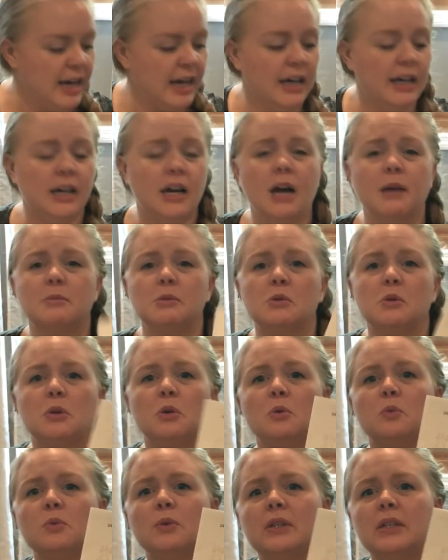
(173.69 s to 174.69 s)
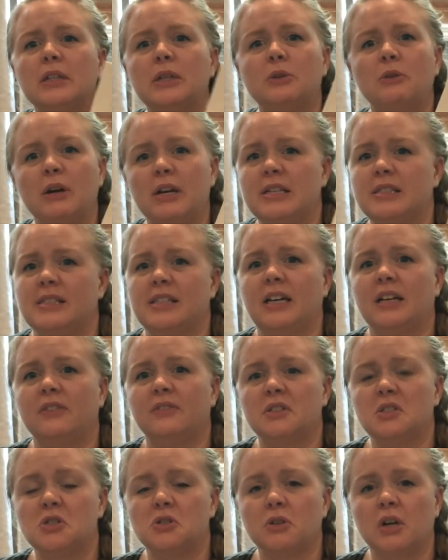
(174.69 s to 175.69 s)
It comes with a really great set of
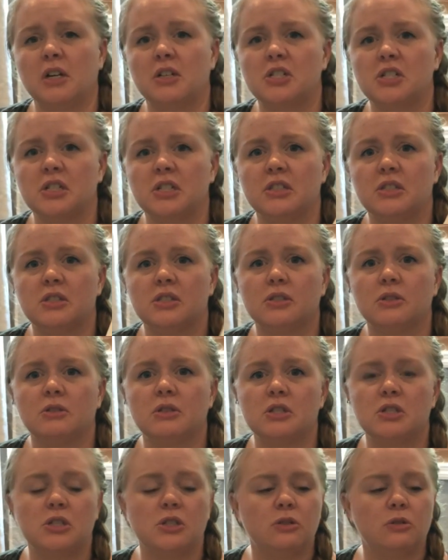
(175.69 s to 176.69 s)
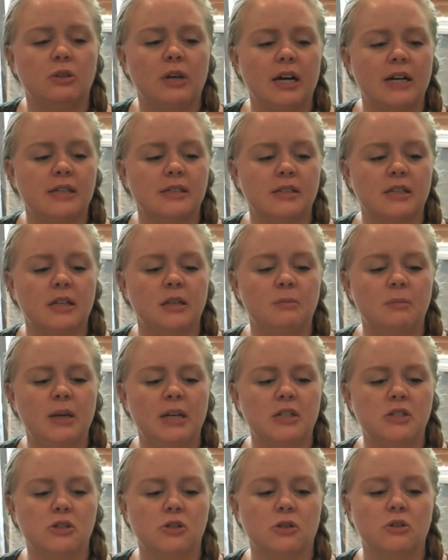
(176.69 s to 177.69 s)
instructions so that you guys can
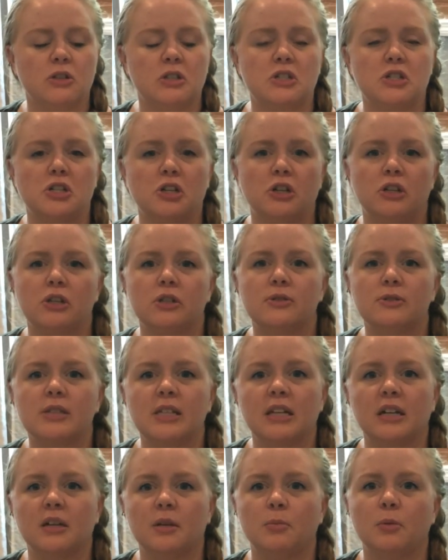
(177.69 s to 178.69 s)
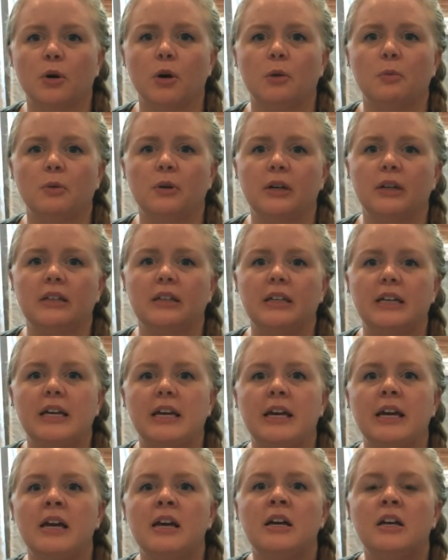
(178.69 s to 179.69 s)
make sure that you're using it
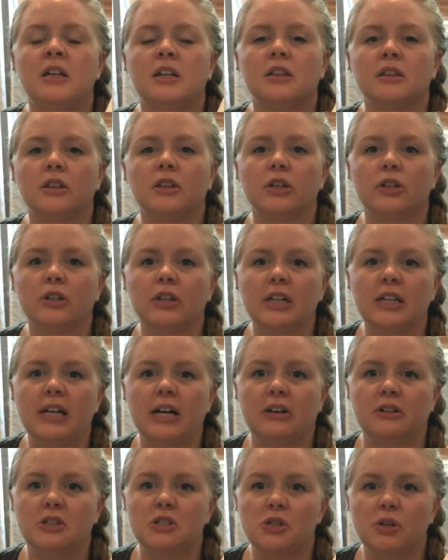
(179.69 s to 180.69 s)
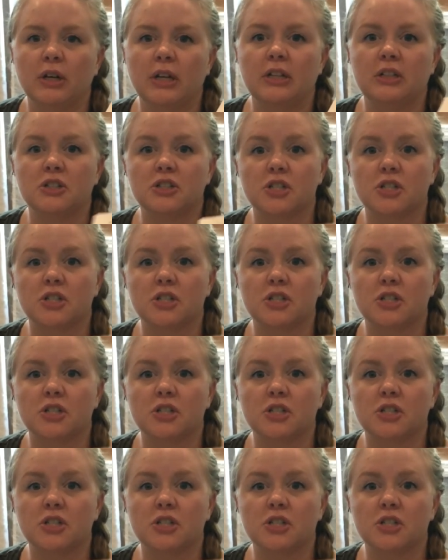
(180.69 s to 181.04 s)
appropriately, learning how to train your